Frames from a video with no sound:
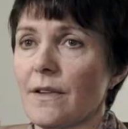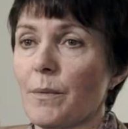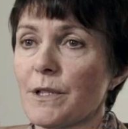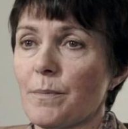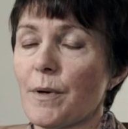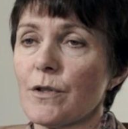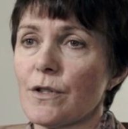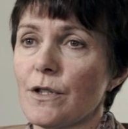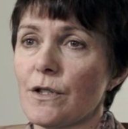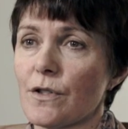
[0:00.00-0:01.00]
there were
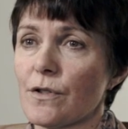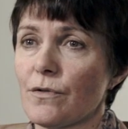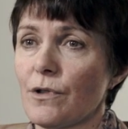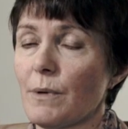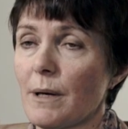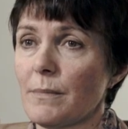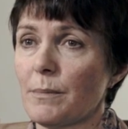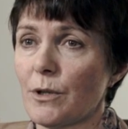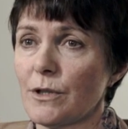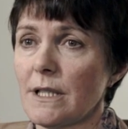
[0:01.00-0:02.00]
deposits throughout my
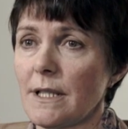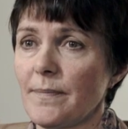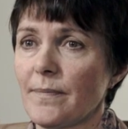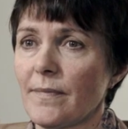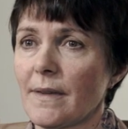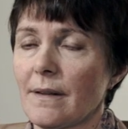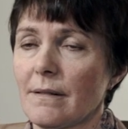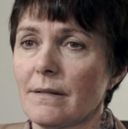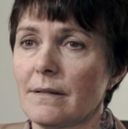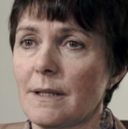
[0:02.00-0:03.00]
body,
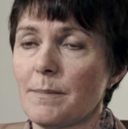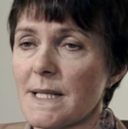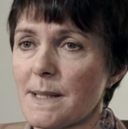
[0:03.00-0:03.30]
my